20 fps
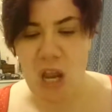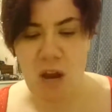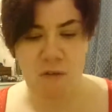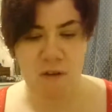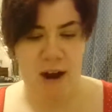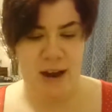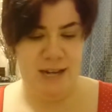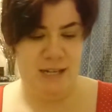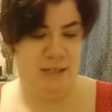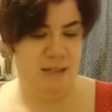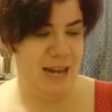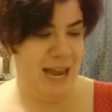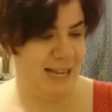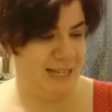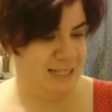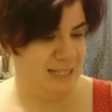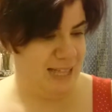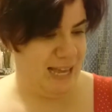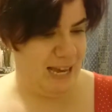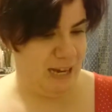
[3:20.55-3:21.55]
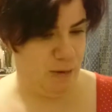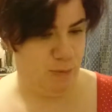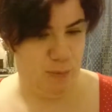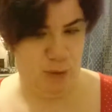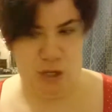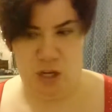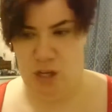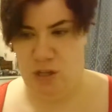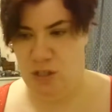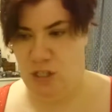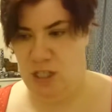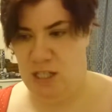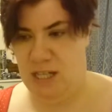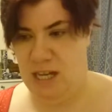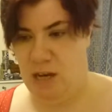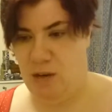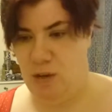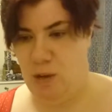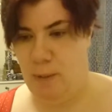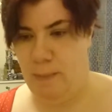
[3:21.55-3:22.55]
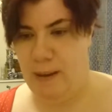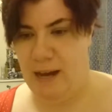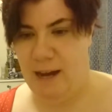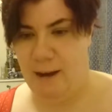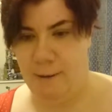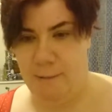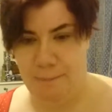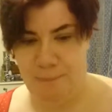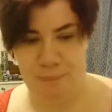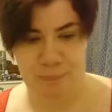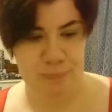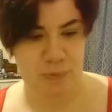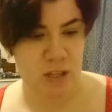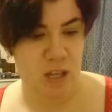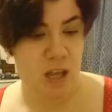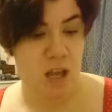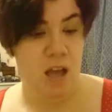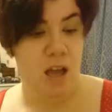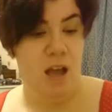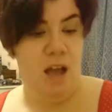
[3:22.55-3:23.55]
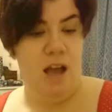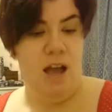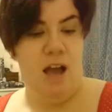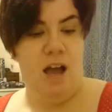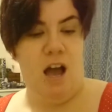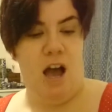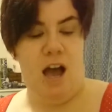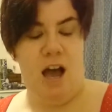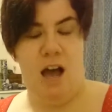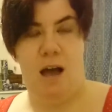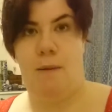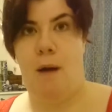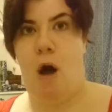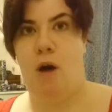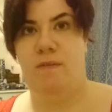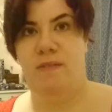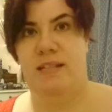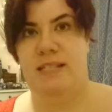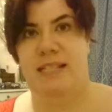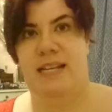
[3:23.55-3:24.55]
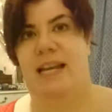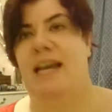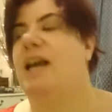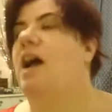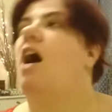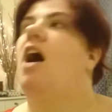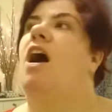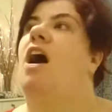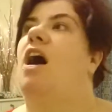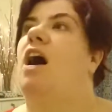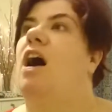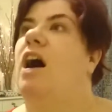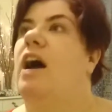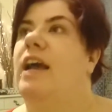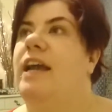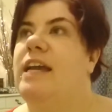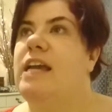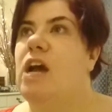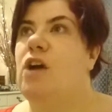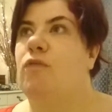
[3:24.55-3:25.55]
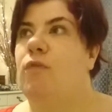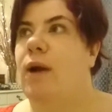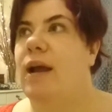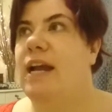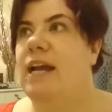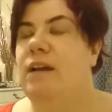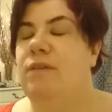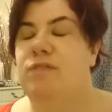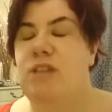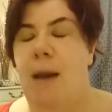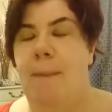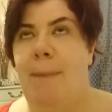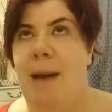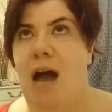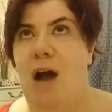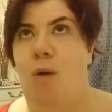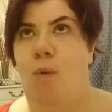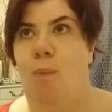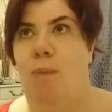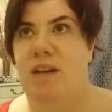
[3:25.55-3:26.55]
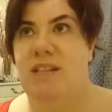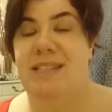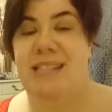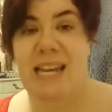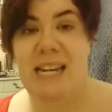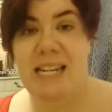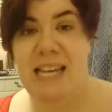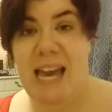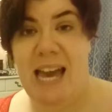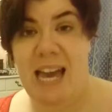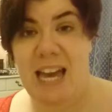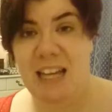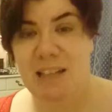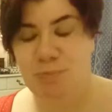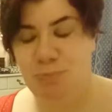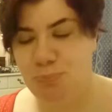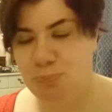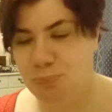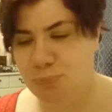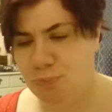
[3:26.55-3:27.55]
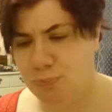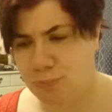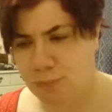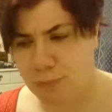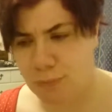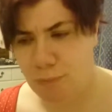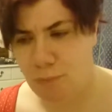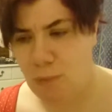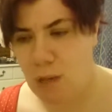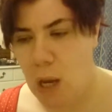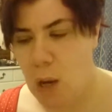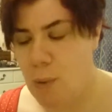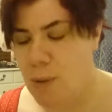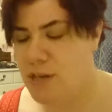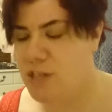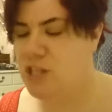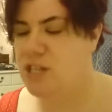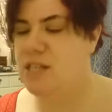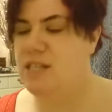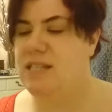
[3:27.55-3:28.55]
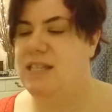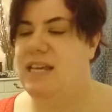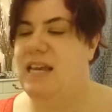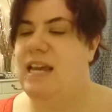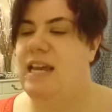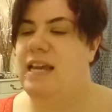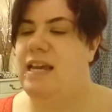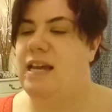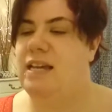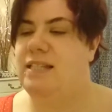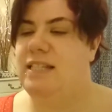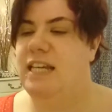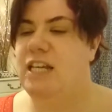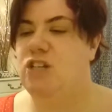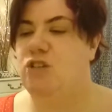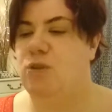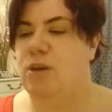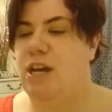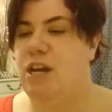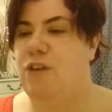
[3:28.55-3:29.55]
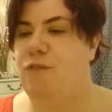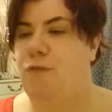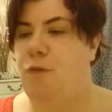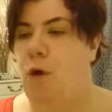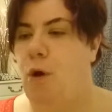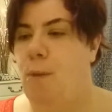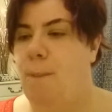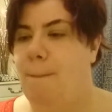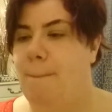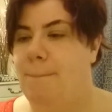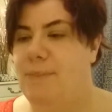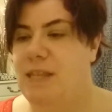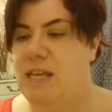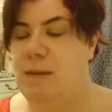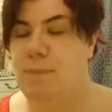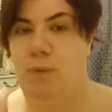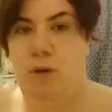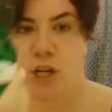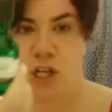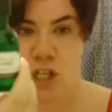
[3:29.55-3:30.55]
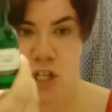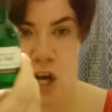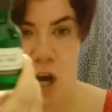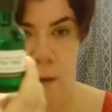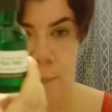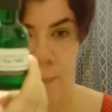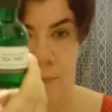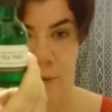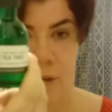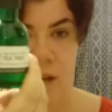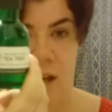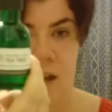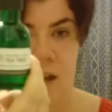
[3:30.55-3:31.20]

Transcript: Right, next thing we're going to tell you about. Obviously, I raved about my skincare, which is the tea tree from the Body Shop.